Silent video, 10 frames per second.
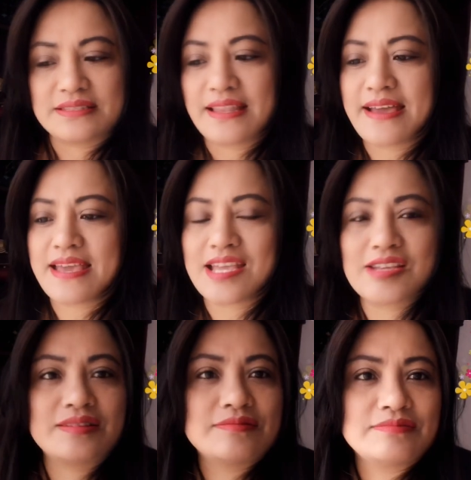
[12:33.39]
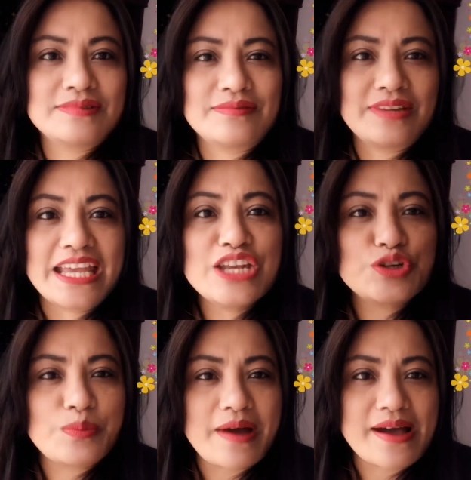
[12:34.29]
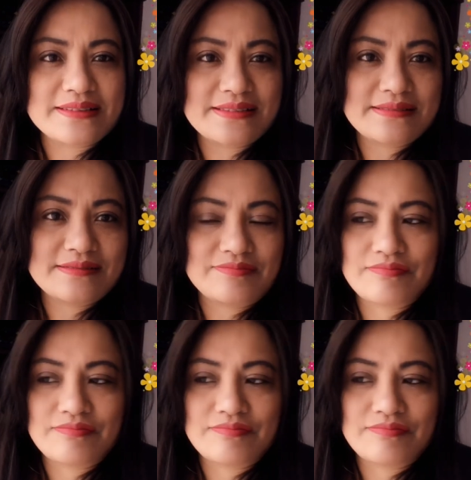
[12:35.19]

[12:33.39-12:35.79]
like ignore box,